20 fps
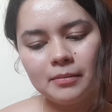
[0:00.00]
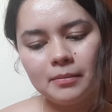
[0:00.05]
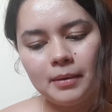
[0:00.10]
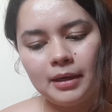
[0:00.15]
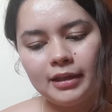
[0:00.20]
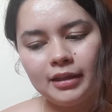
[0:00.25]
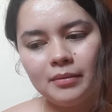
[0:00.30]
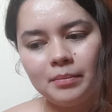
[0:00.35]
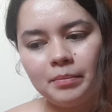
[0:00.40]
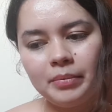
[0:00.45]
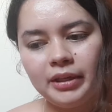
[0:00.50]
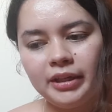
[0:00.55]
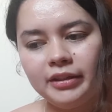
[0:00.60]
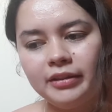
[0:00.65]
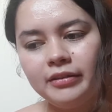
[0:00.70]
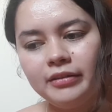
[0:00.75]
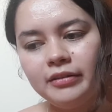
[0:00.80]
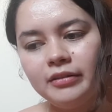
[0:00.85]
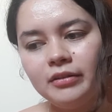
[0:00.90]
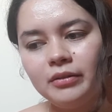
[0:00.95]
in my
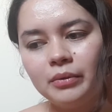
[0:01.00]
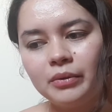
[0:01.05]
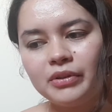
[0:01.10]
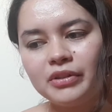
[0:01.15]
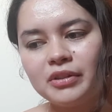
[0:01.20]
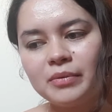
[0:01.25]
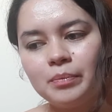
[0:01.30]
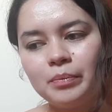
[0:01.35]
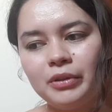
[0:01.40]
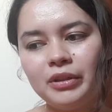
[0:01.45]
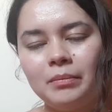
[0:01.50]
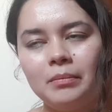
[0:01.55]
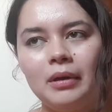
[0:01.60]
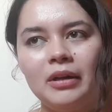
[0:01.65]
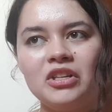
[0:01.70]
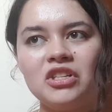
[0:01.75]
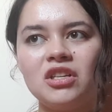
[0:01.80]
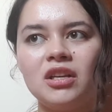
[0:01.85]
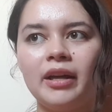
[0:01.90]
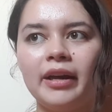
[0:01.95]
opinion, looks pretty
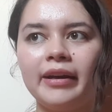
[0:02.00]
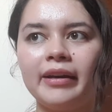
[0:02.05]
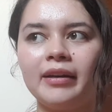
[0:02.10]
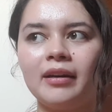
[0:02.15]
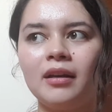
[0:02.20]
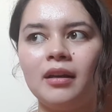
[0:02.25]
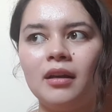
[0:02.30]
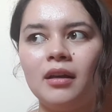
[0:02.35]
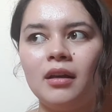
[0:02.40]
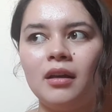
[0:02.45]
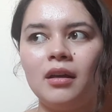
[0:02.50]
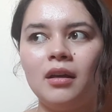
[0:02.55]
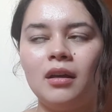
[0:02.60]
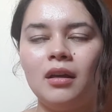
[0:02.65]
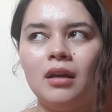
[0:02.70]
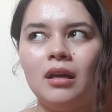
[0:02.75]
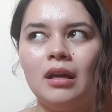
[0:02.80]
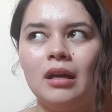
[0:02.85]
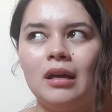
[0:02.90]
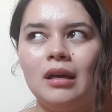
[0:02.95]
much like,
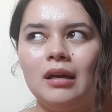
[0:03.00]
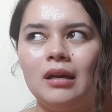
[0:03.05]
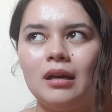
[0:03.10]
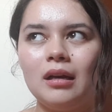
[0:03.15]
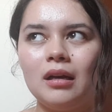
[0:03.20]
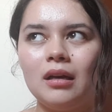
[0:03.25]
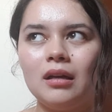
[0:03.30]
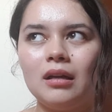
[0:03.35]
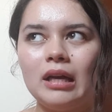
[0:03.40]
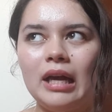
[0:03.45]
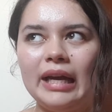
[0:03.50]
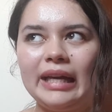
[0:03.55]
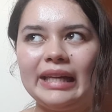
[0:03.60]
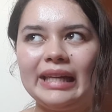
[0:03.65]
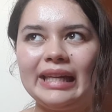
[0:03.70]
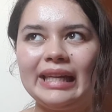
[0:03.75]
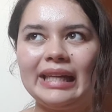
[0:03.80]
I